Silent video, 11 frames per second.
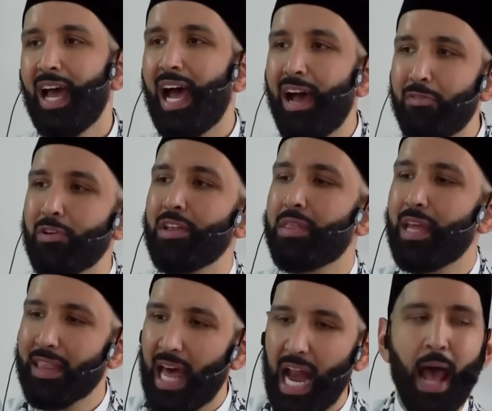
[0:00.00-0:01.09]

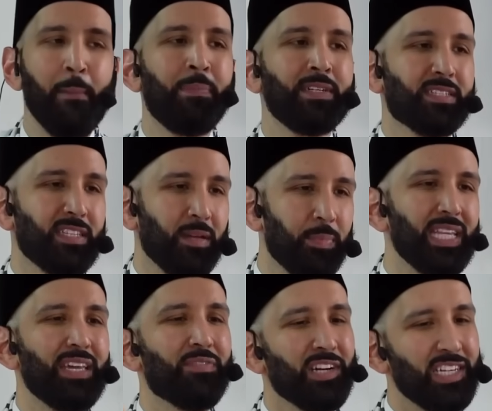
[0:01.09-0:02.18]
Everything that happens to the
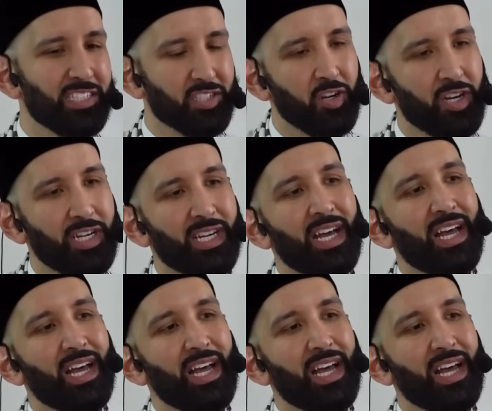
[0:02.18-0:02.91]
believer is good.